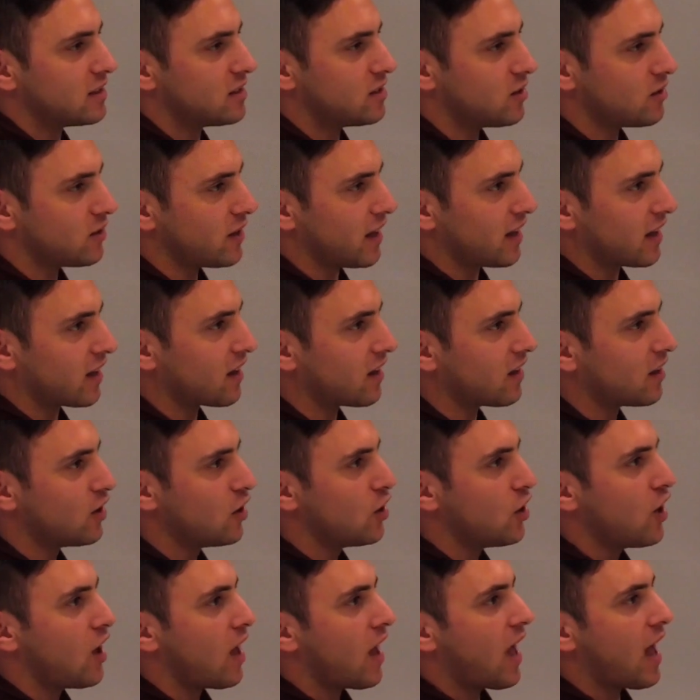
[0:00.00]
And so
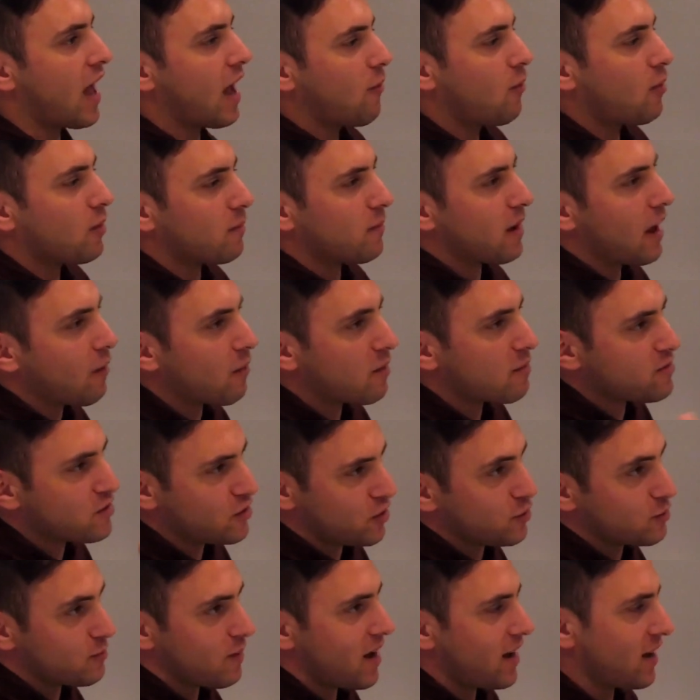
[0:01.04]
I want
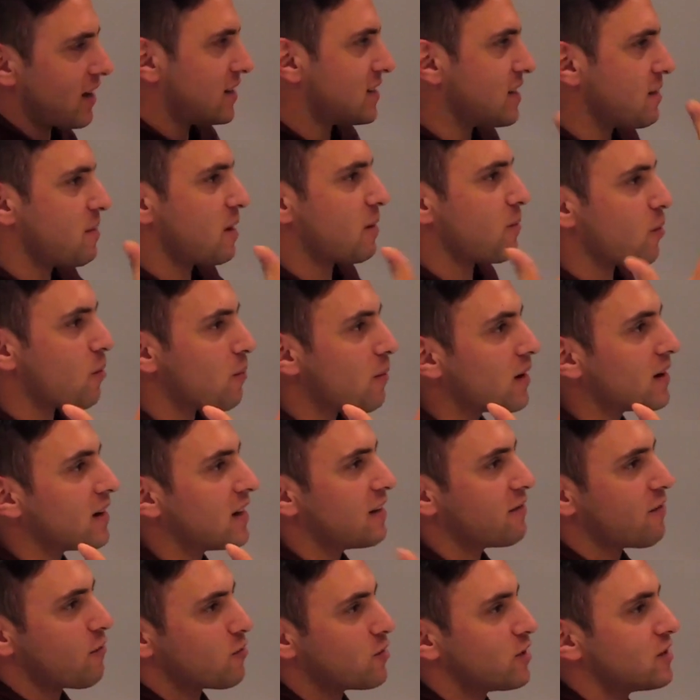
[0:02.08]
to use mine because I make more
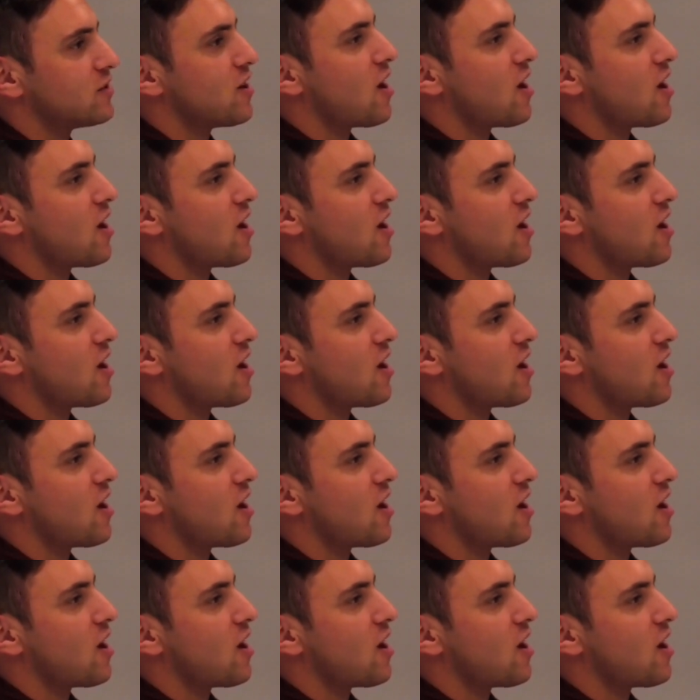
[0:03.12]
money if everyone